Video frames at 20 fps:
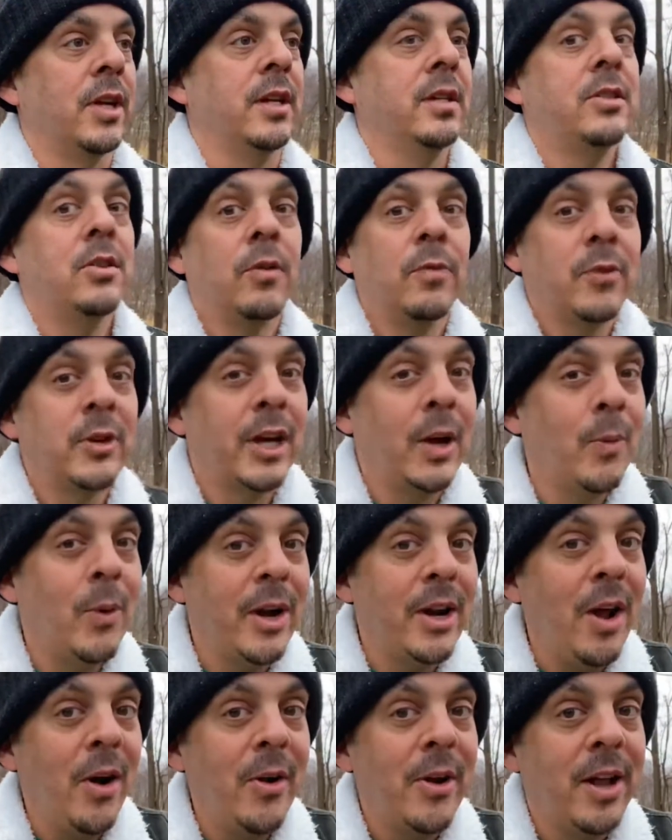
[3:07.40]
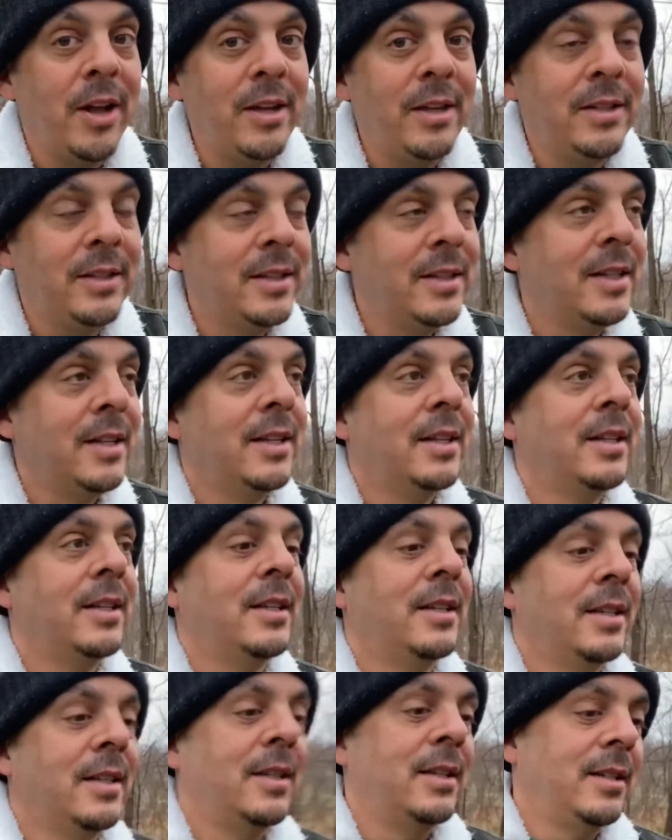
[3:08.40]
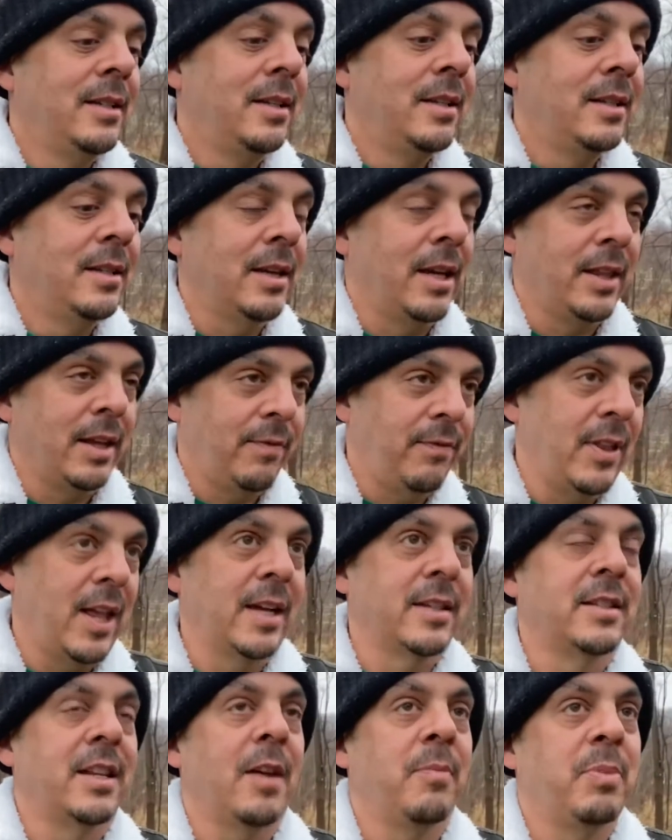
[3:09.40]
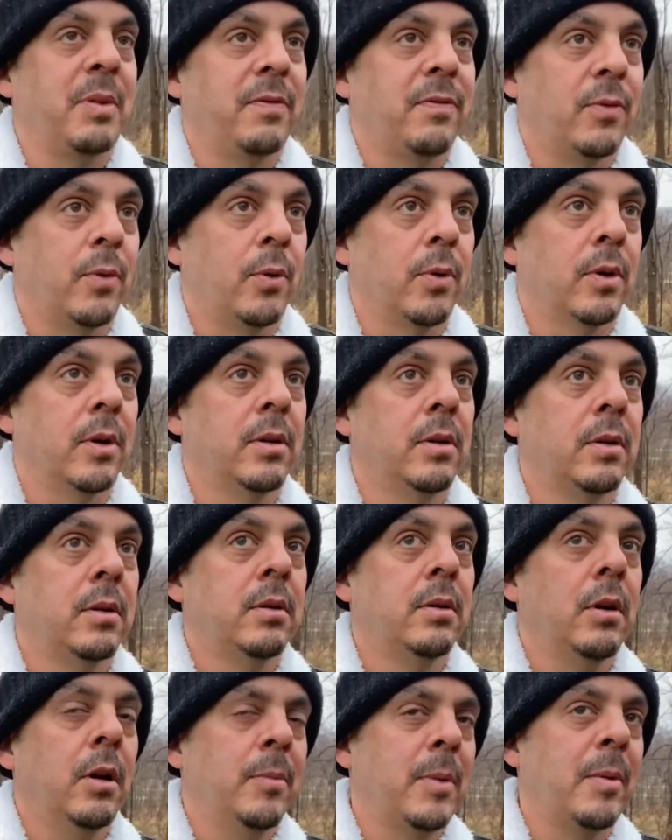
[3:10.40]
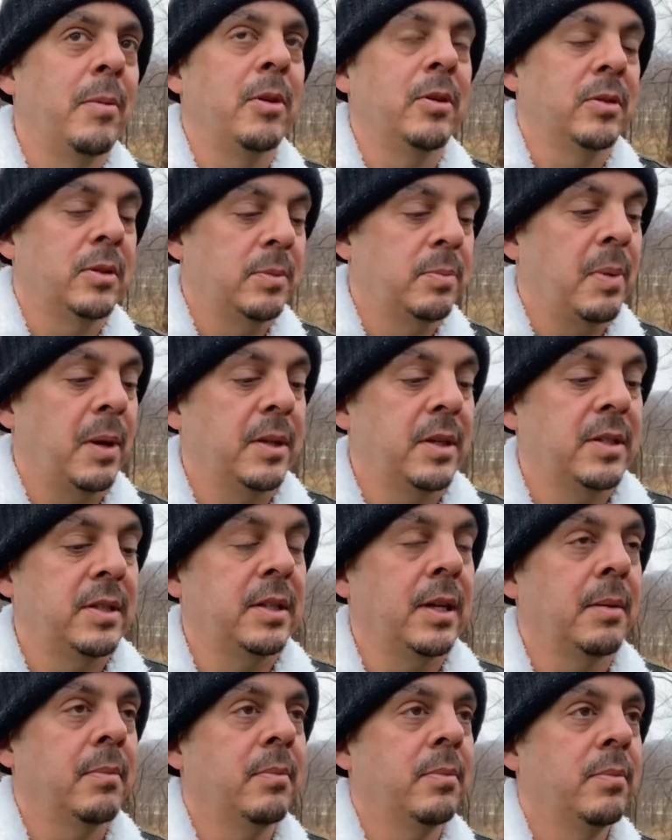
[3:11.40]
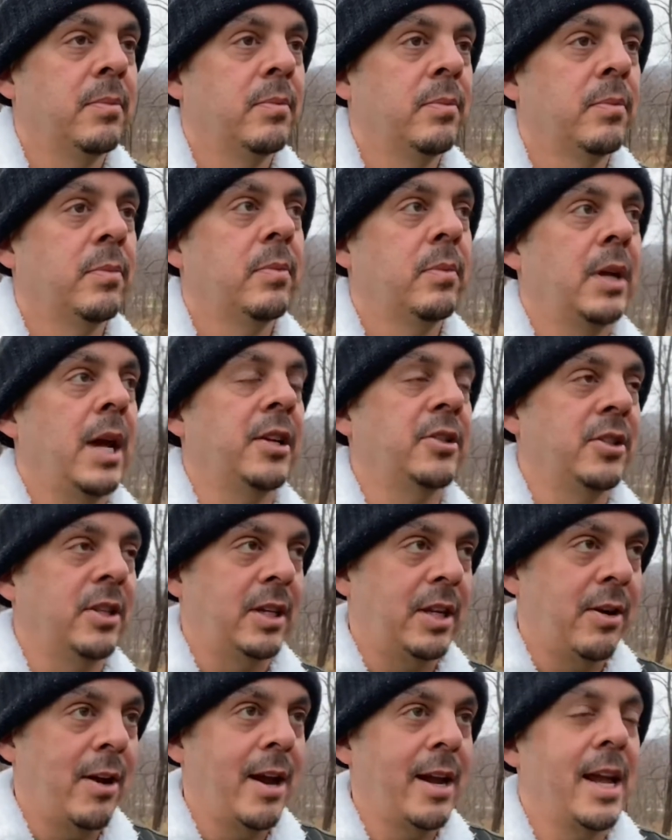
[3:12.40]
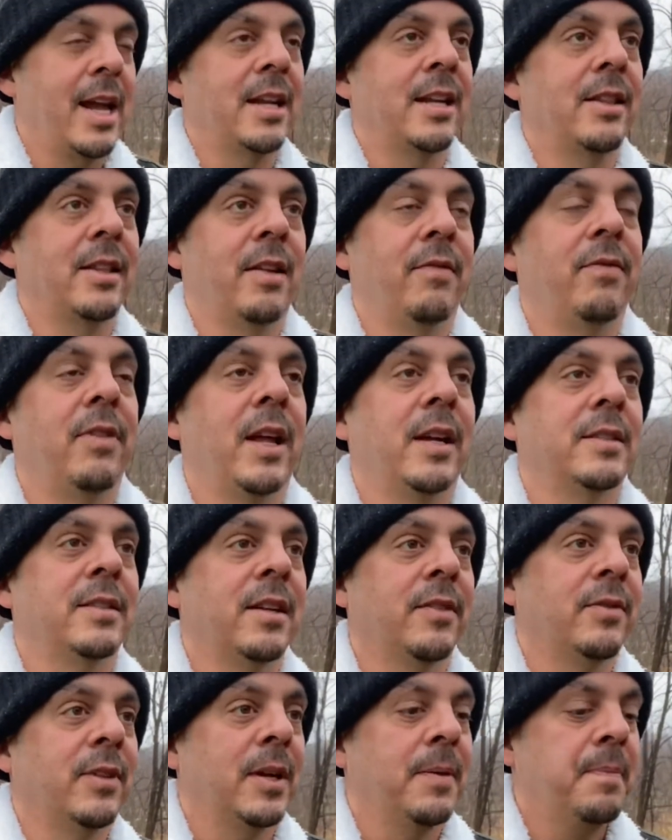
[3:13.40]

Don't forget Winona. I think Flagstaff before, or maybe it was about the same. Actually, Grand Canyon, then Flagstaff, yeah.